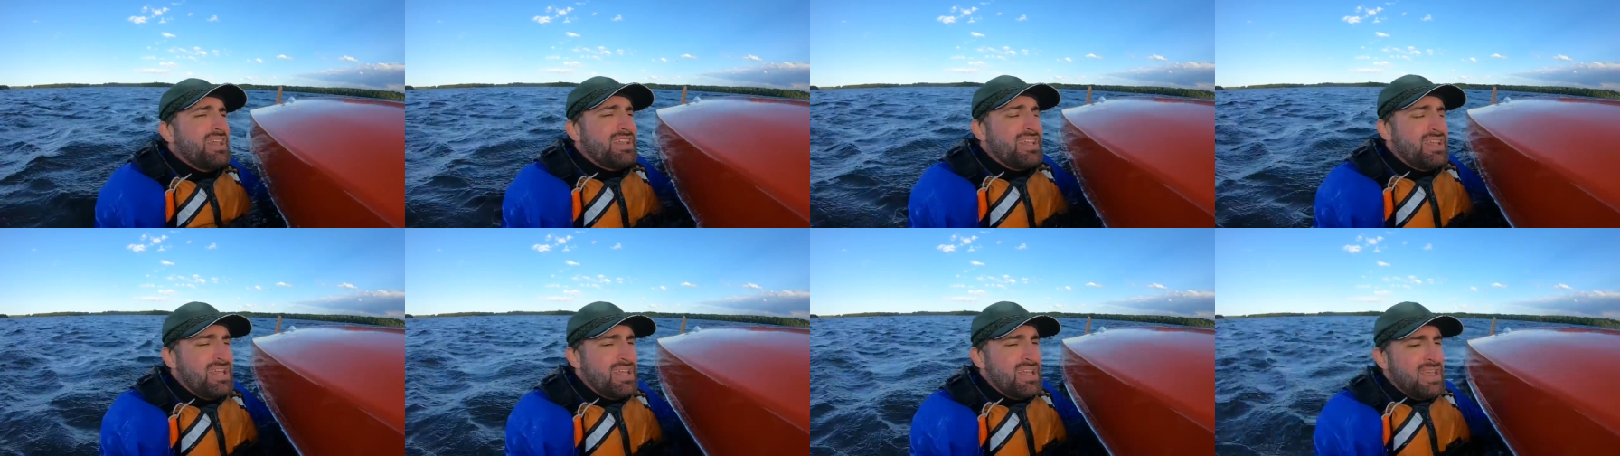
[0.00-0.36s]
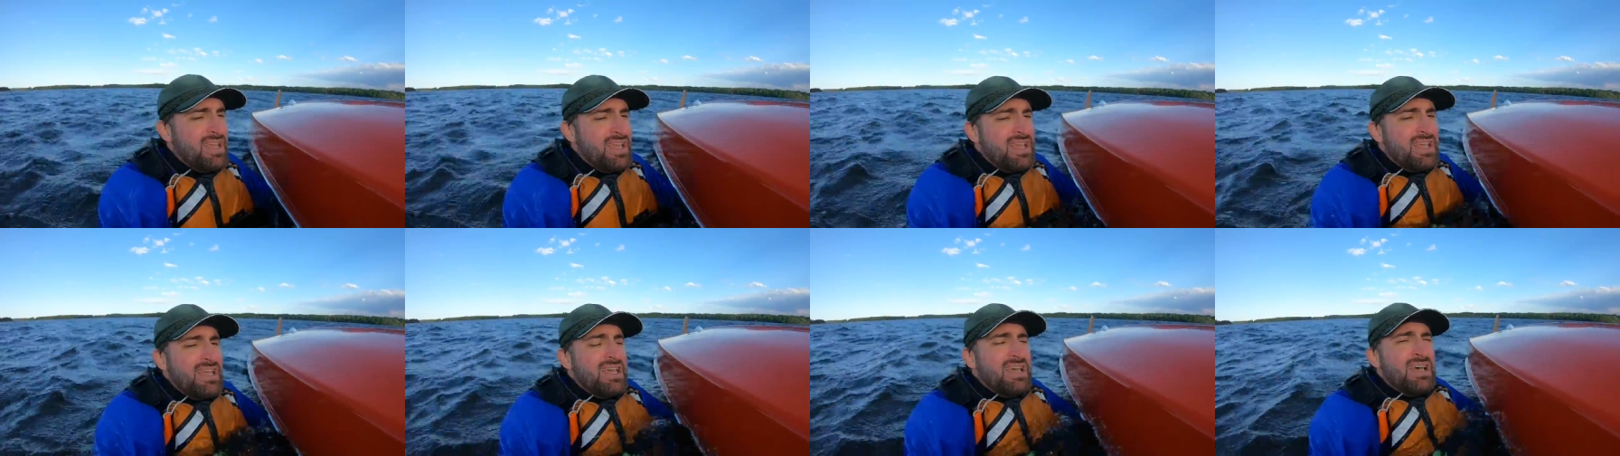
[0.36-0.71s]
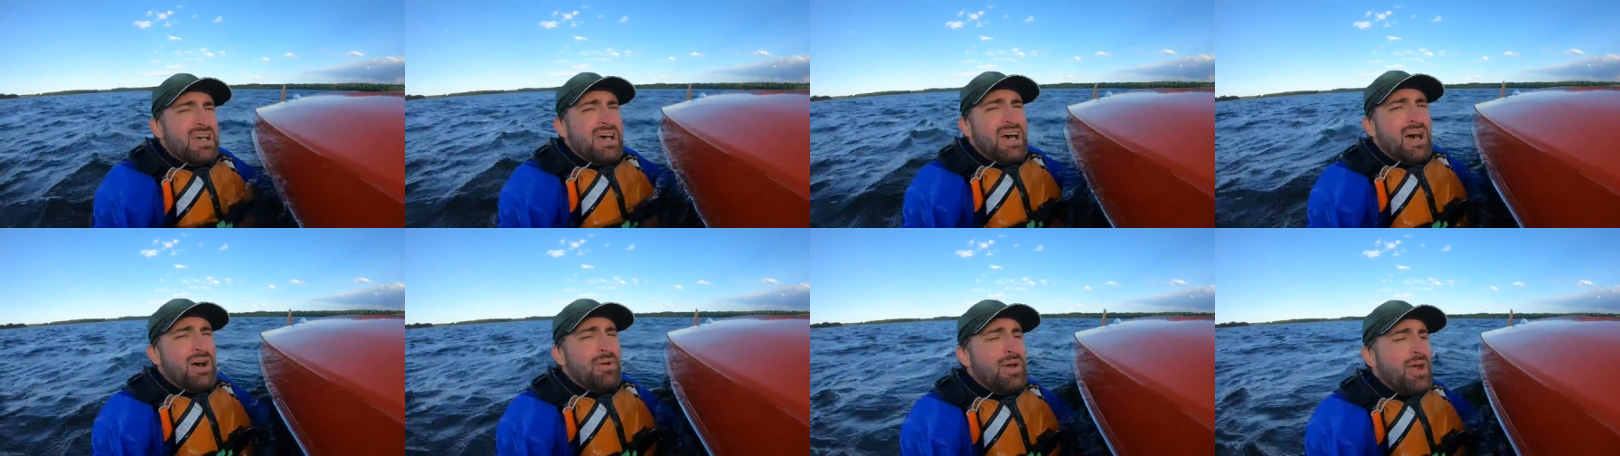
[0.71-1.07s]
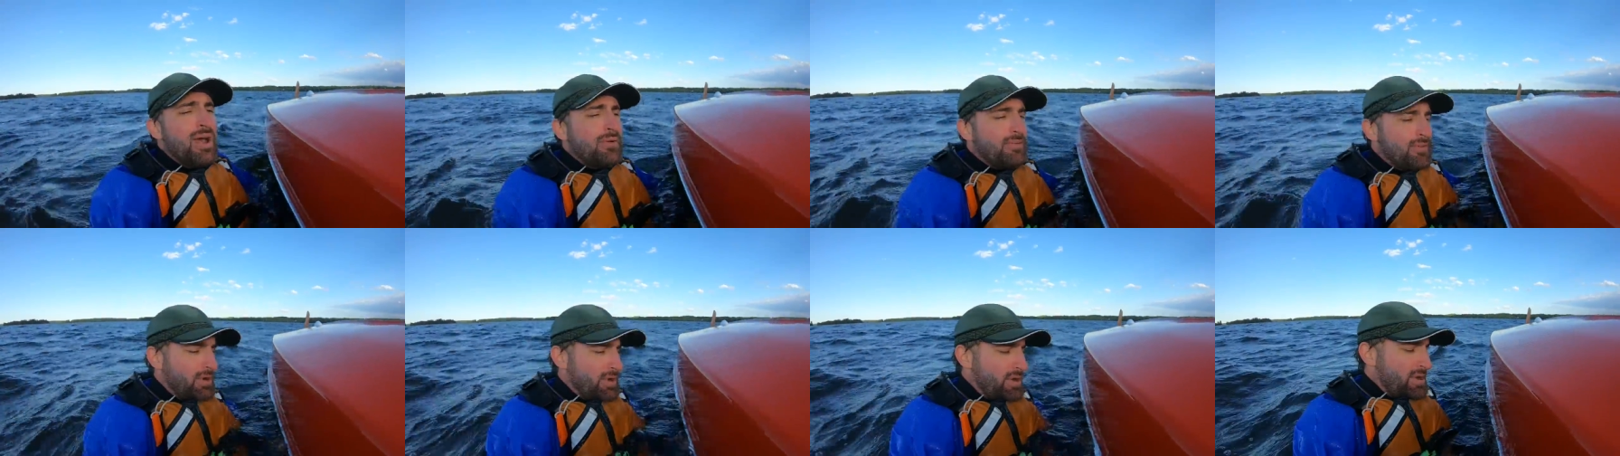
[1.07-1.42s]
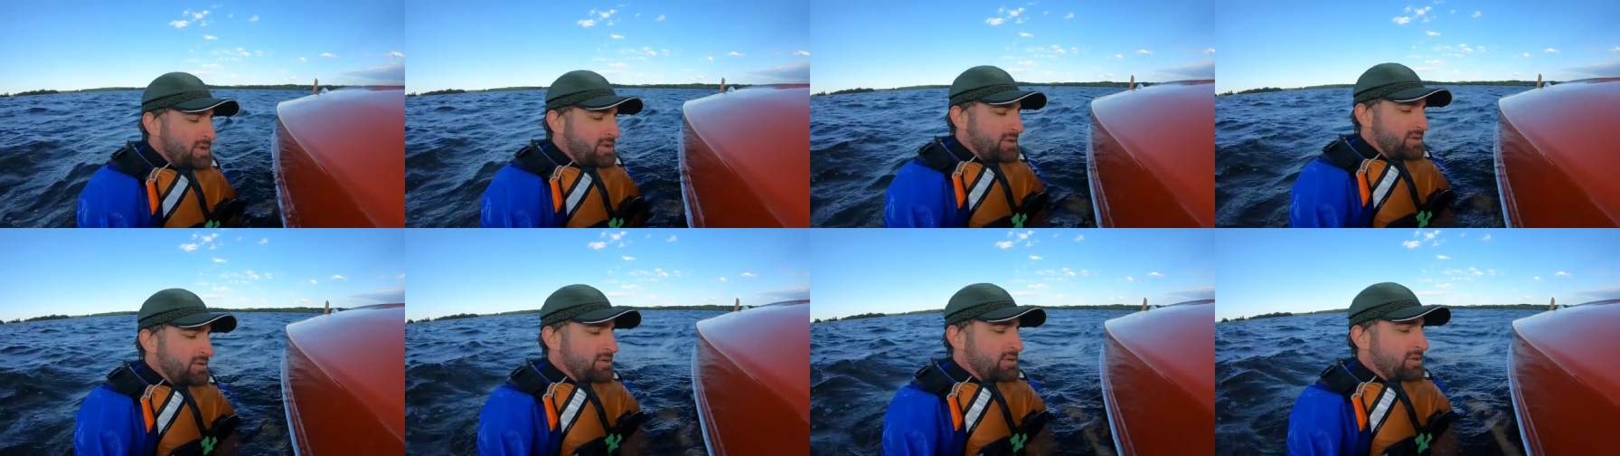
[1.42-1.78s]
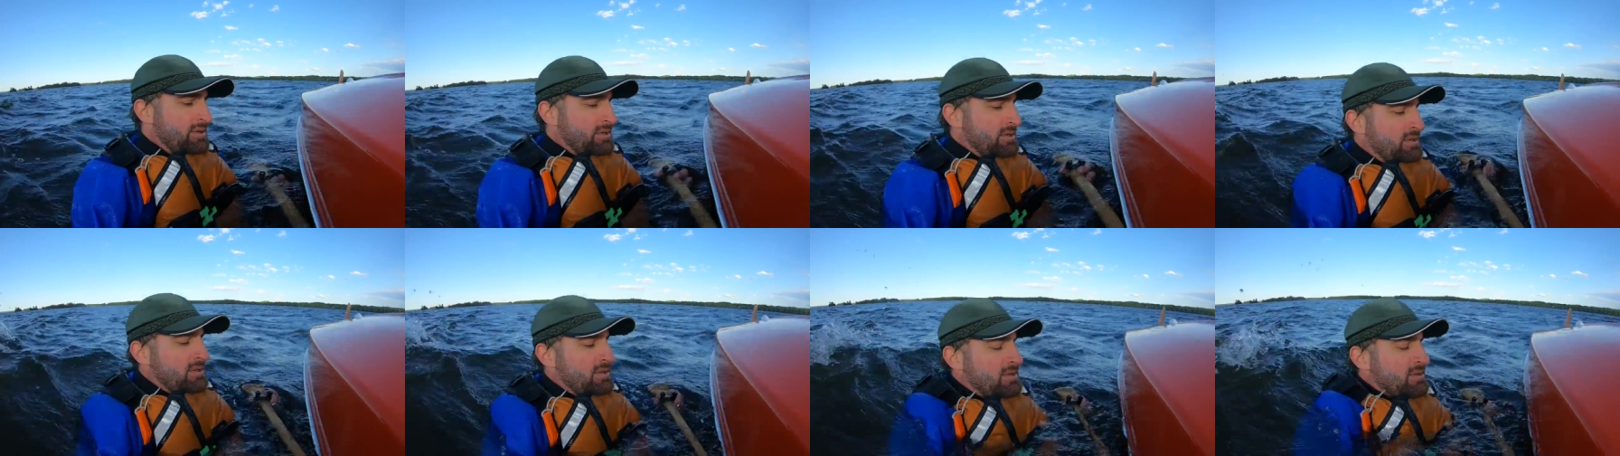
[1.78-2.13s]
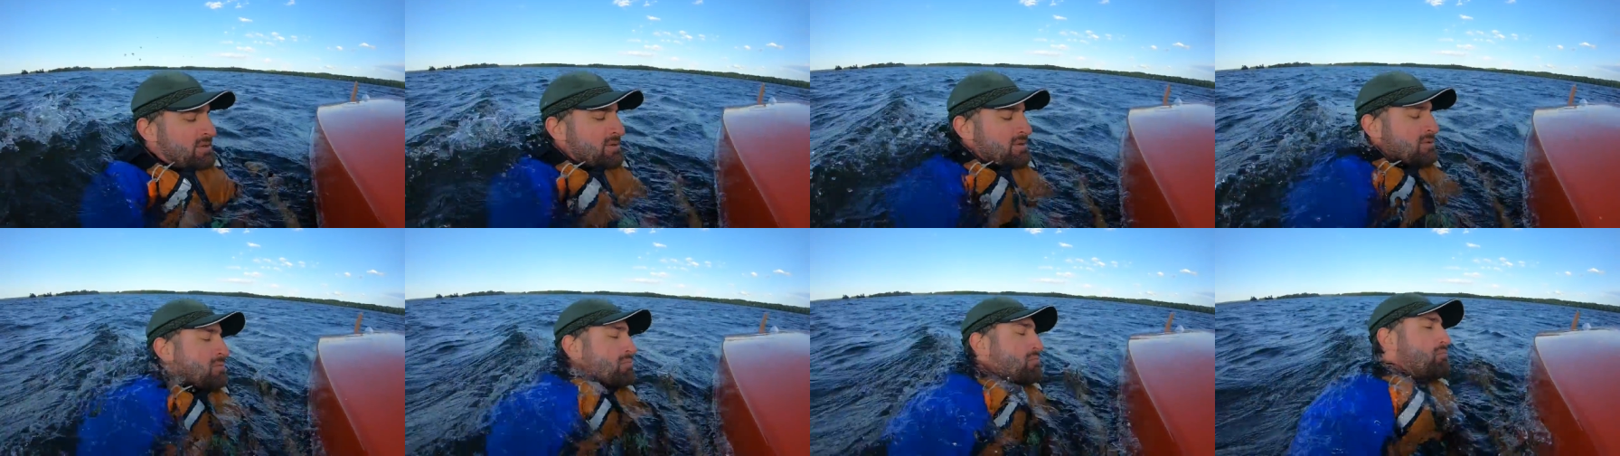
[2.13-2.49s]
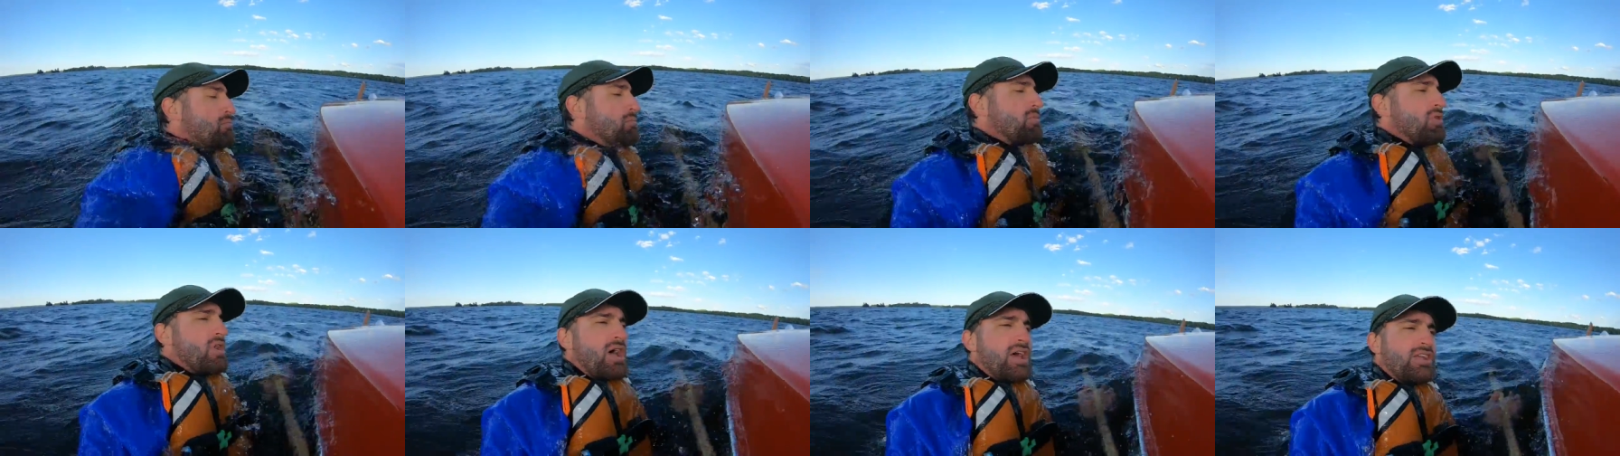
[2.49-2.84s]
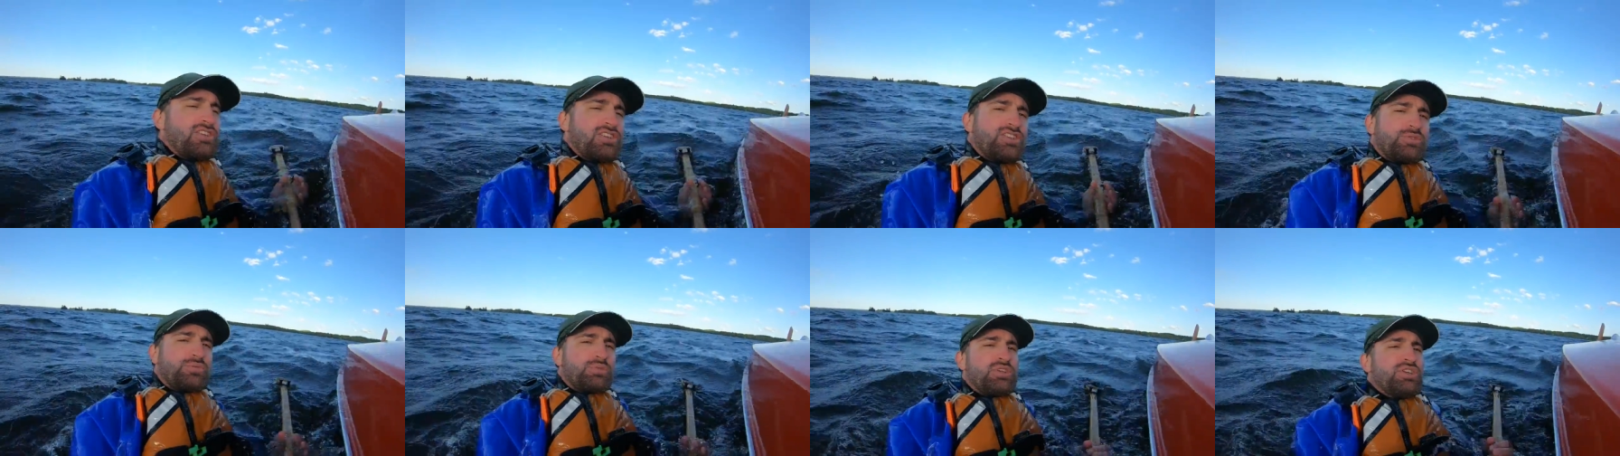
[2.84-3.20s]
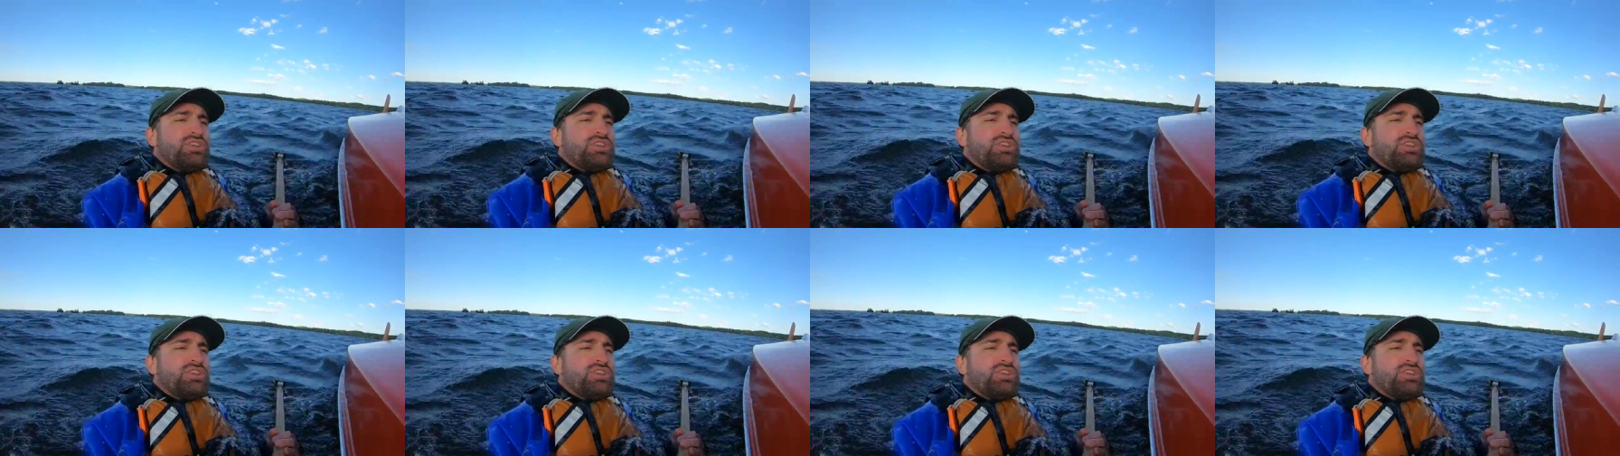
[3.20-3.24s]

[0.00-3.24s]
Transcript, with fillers: However, I just